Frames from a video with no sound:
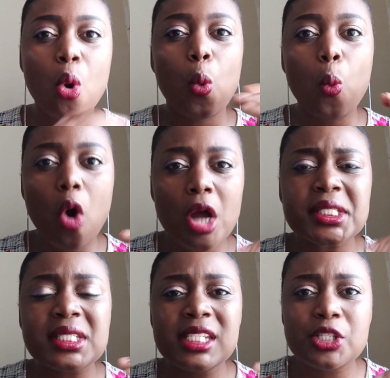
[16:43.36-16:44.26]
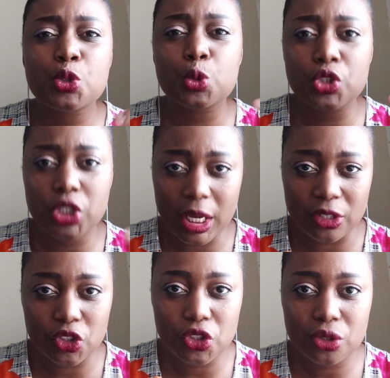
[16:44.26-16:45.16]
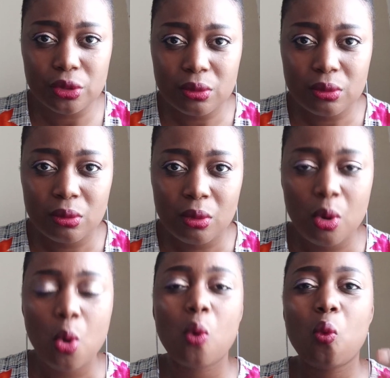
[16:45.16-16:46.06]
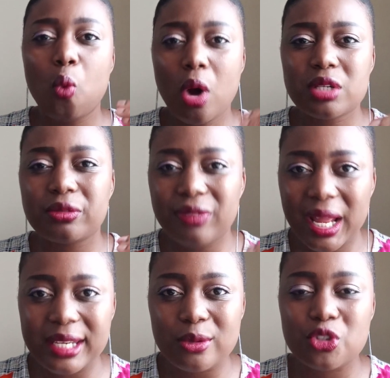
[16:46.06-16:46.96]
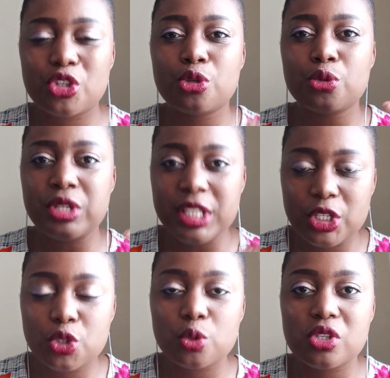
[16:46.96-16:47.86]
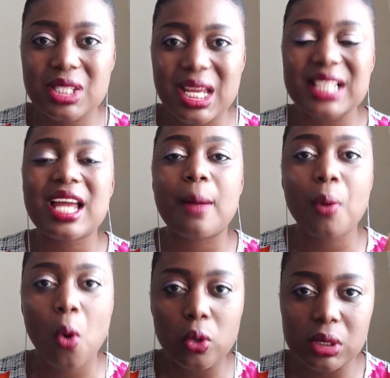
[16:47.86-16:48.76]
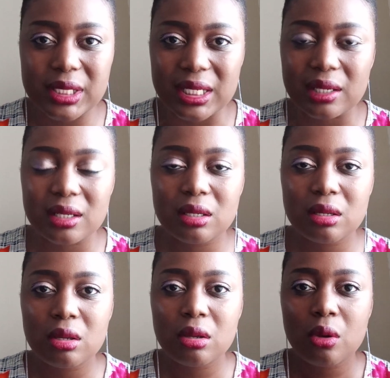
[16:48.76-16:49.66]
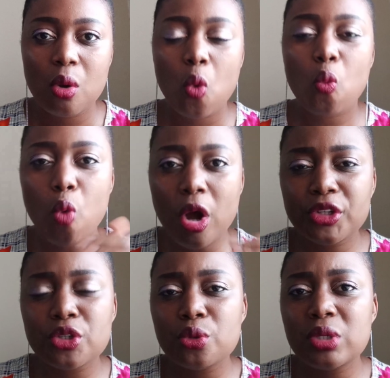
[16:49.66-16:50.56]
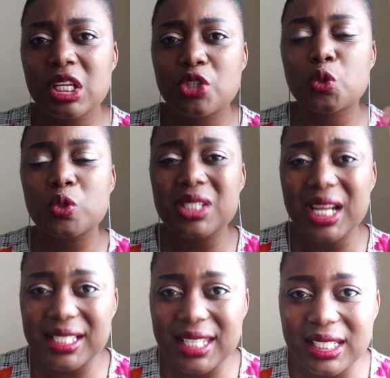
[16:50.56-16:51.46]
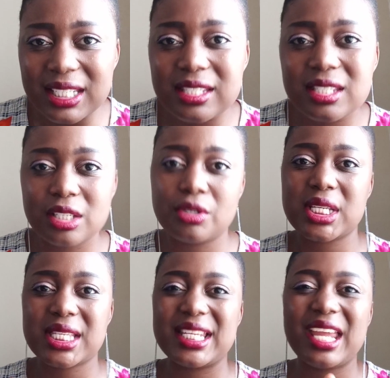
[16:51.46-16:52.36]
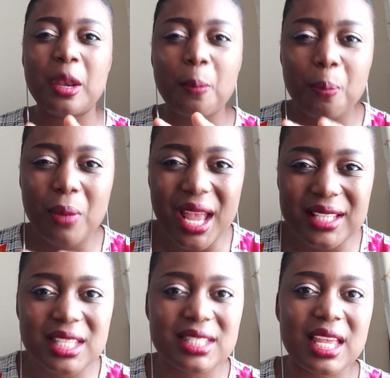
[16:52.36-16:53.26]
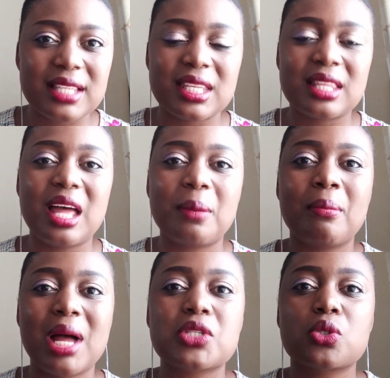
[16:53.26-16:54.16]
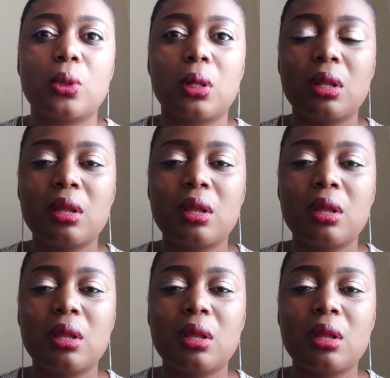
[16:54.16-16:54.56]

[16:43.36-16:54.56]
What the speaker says: What needs to change? What values do you need to start upholding? What do you need to start taking seriously and exercising that muscle